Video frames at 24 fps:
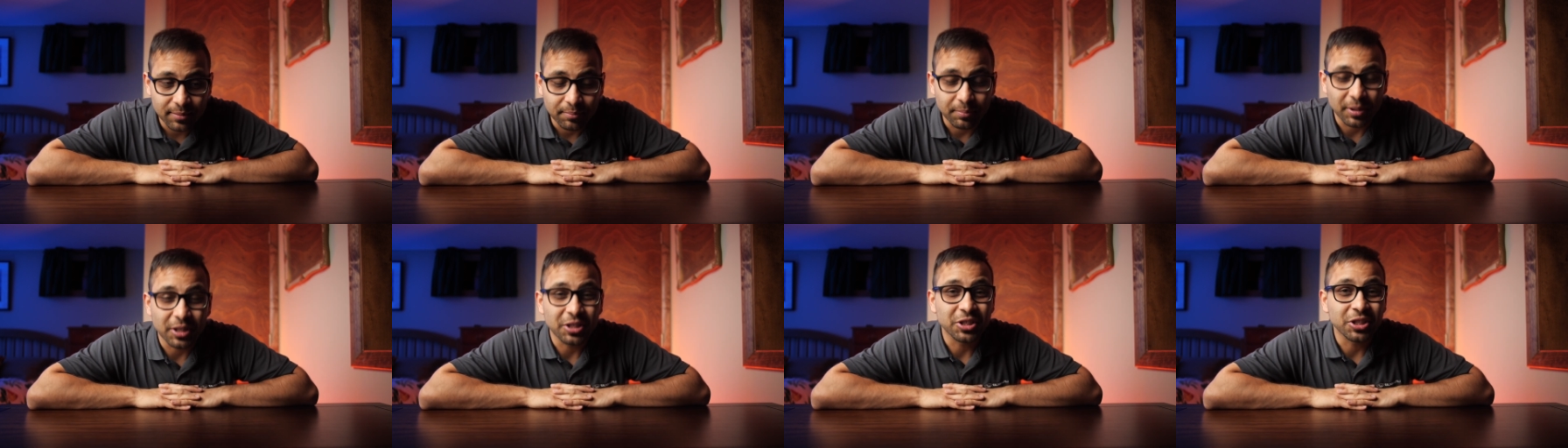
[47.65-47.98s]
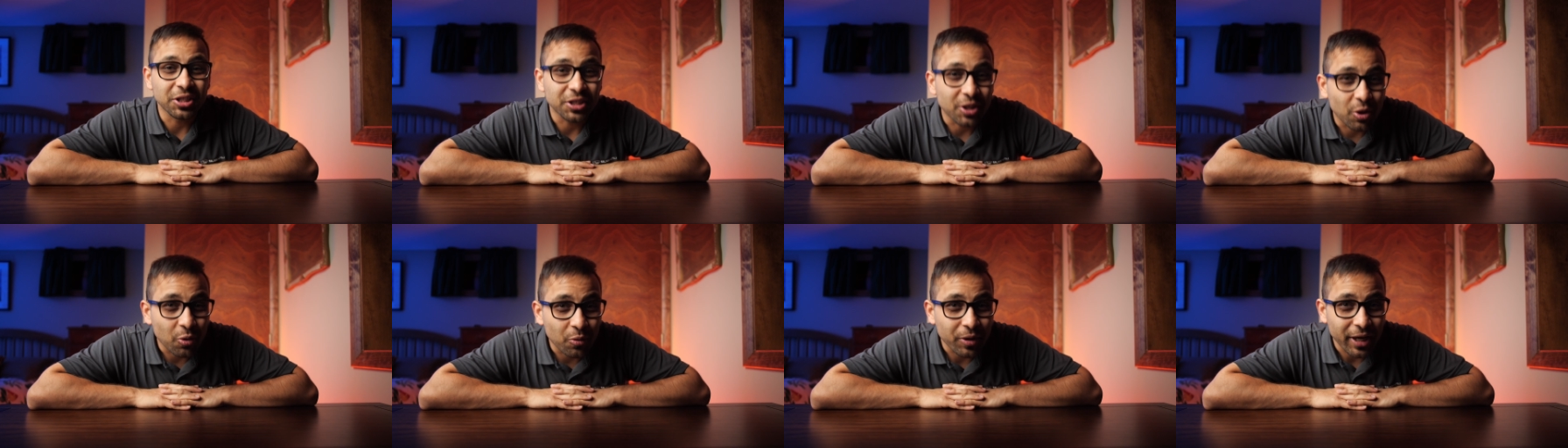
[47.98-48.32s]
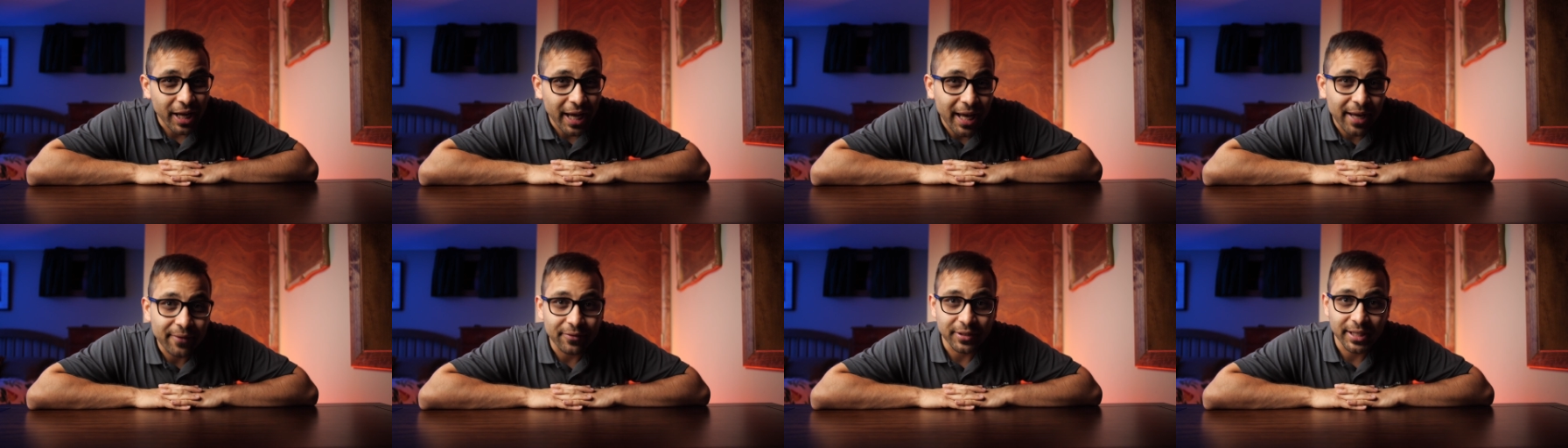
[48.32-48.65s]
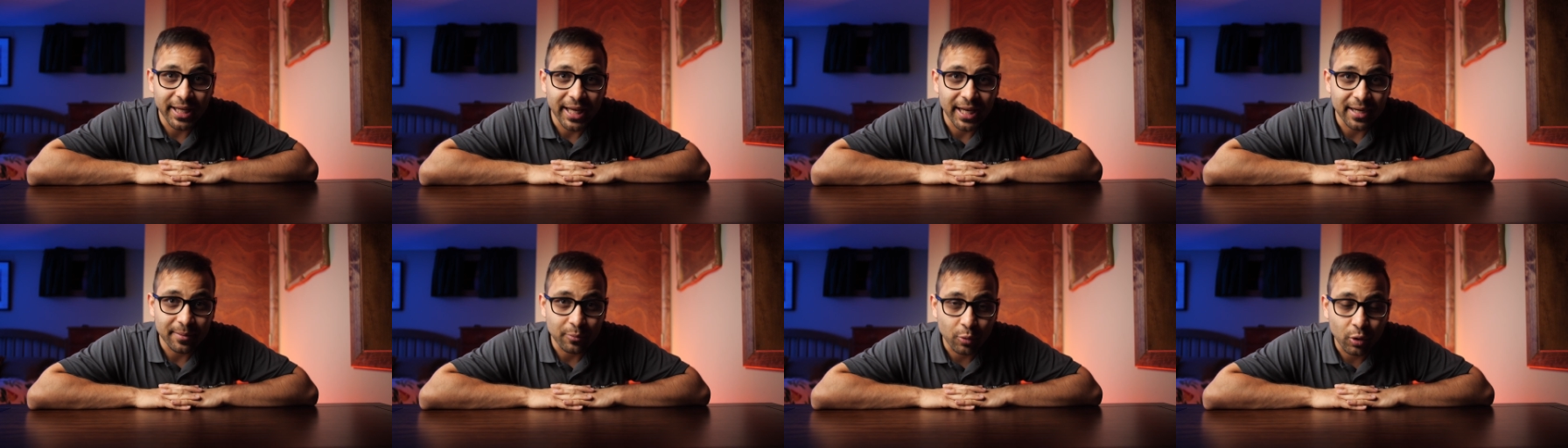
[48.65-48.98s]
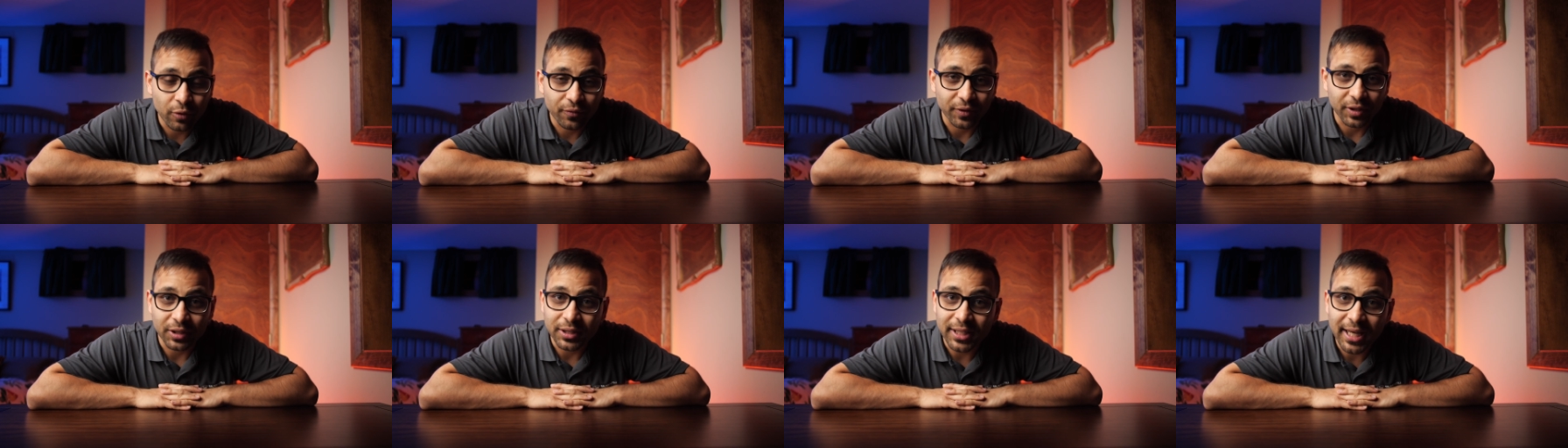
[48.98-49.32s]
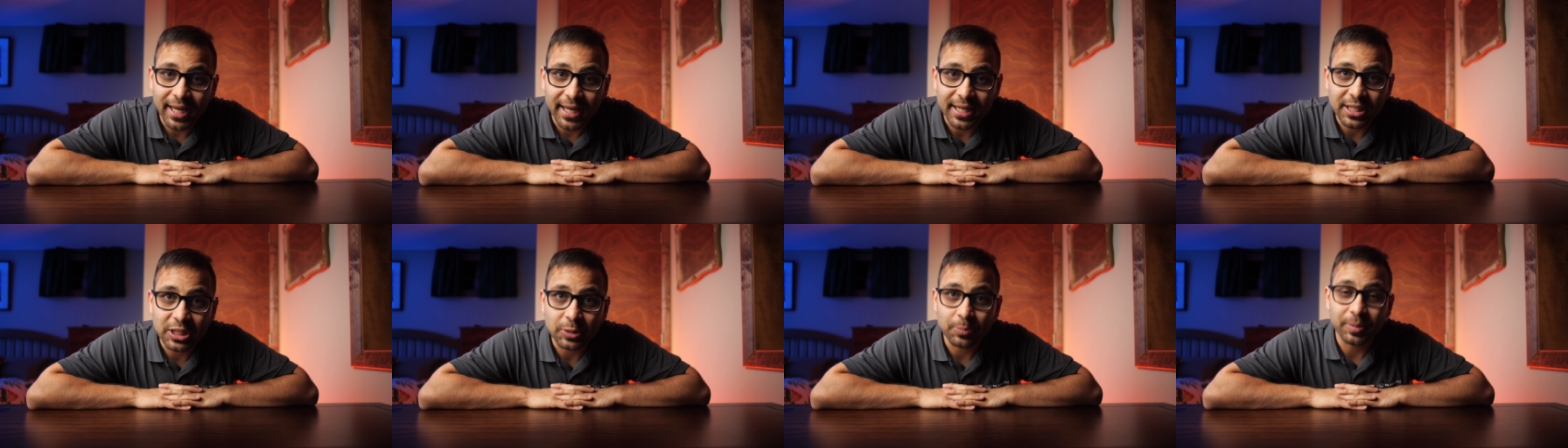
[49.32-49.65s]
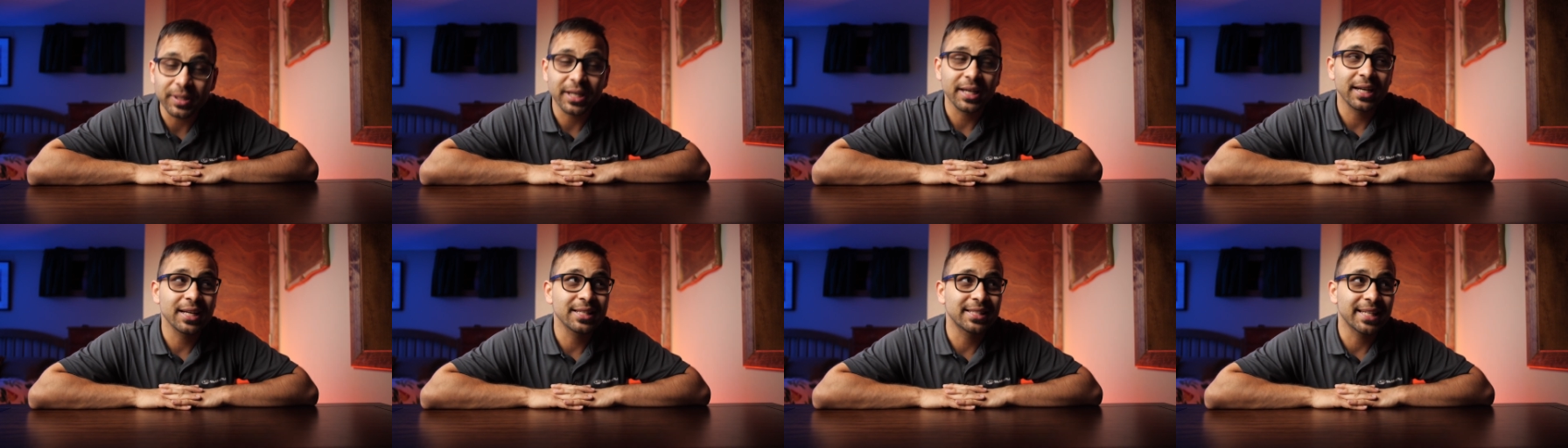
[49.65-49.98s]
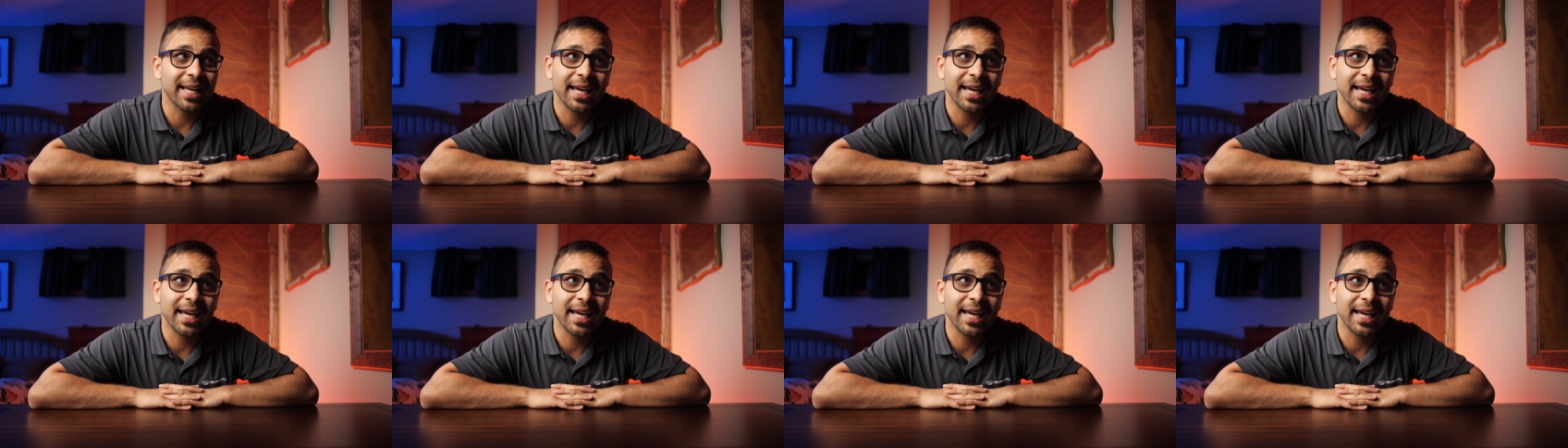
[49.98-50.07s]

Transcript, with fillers: but you don't have an anamorphic lens because